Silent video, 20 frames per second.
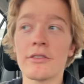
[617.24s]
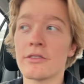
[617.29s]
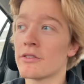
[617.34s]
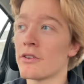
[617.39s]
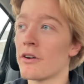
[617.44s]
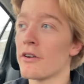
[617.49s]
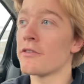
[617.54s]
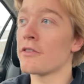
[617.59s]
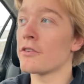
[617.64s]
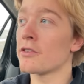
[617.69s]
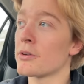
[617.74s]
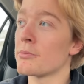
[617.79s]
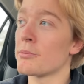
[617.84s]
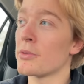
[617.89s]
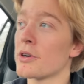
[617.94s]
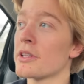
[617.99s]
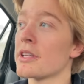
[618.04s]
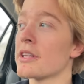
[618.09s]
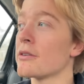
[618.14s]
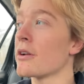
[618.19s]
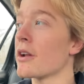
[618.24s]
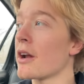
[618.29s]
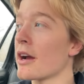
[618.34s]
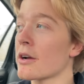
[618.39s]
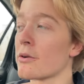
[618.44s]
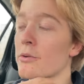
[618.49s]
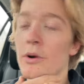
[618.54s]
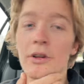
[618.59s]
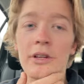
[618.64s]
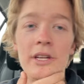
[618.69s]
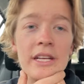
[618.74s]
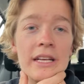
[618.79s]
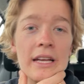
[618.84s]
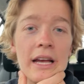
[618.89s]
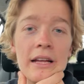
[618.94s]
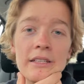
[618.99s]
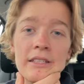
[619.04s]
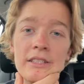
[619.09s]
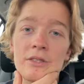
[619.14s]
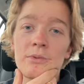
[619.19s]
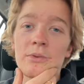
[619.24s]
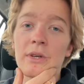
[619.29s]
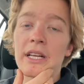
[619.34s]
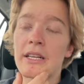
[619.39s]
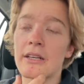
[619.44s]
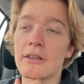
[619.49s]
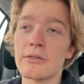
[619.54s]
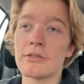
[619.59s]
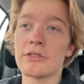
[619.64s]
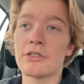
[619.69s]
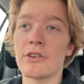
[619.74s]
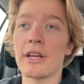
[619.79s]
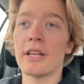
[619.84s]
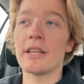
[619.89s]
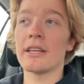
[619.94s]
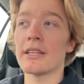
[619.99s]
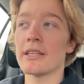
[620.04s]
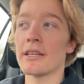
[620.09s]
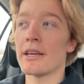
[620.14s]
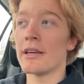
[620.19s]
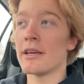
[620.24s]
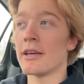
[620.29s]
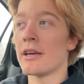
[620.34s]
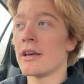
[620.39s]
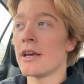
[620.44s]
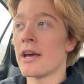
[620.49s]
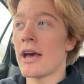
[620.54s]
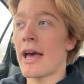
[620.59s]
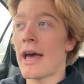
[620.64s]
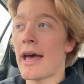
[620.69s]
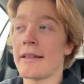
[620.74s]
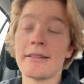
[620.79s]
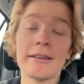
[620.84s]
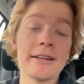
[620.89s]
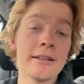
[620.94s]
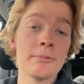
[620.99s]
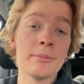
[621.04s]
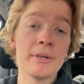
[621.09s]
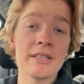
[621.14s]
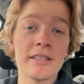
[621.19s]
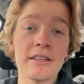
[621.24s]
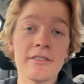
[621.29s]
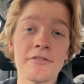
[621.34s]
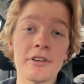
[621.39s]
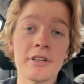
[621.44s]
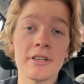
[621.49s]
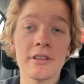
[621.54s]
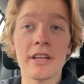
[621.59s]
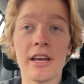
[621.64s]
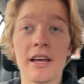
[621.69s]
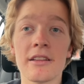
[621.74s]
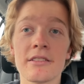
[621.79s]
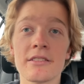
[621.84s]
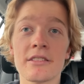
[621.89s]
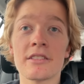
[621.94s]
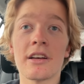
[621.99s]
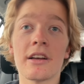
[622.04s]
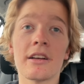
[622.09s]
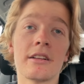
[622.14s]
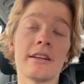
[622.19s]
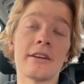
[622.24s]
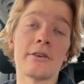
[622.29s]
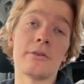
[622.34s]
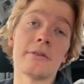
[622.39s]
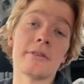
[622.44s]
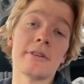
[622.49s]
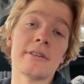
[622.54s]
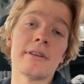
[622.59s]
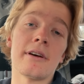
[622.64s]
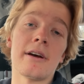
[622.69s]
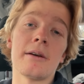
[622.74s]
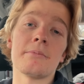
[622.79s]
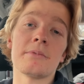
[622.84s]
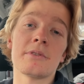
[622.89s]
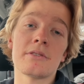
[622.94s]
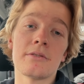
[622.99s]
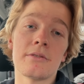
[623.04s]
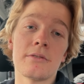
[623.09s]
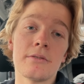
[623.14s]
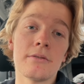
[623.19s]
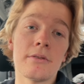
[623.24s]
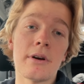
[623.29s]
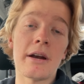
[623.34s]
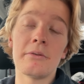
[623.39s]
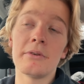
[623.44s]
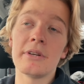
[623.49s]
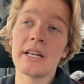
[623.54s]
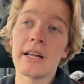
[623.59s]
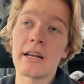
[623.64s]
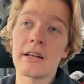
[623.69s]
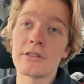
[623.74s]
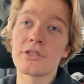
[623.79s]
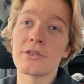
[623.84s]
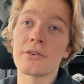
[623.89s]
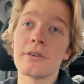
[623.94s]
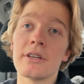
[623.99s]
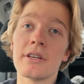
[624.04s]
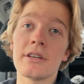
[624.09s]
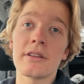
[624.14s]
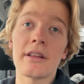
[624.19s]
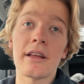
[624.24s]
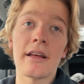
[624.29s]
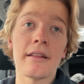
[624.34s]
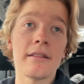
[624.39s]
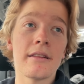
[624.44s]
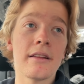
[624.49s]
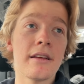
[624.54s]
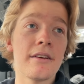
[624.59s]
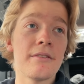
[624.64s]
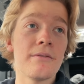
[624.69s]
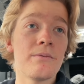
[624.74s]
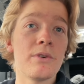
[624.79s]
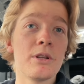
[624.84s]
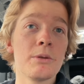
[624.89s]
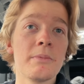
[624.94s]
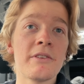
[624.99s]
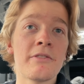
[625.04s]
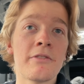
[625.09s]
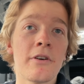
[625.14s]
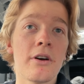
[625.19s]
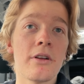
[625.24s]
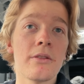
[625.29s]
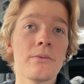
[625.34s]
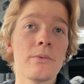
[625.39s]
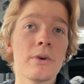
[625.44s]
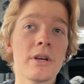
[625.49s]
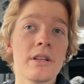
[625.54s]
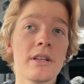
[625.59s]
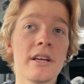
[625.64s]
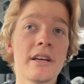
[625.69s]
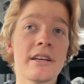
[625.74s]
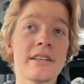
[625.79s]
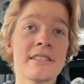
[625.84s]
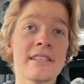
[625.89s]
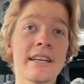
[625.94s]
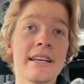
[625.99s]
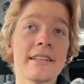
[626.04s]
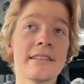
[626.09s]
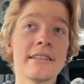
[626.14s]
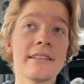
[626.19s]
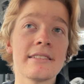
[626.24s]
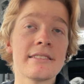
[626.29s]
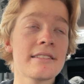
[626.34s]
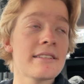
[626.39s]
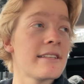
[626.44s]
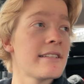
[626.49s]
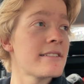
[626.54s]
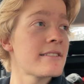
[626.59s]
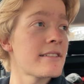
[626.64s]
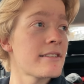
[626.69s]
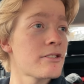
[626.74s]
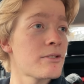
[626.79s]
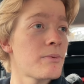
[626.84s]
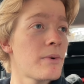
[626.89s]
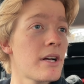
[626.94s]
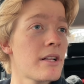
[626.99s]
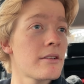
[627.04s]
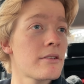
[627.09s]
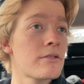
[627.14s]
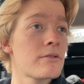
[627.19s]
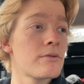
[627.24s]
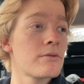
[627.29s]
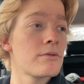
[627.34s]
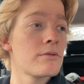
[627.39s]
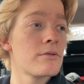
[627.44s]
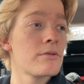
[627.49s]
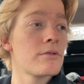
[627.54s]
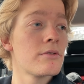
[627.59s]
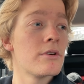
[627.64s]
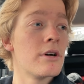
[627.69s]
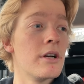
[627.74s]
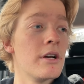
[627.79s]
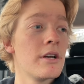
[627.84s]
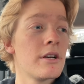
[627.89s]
tough on the body like running, and it's really good training. And a little bit different than cycling all the time, so I really enjoy it, and will be fun with the skating skis as well to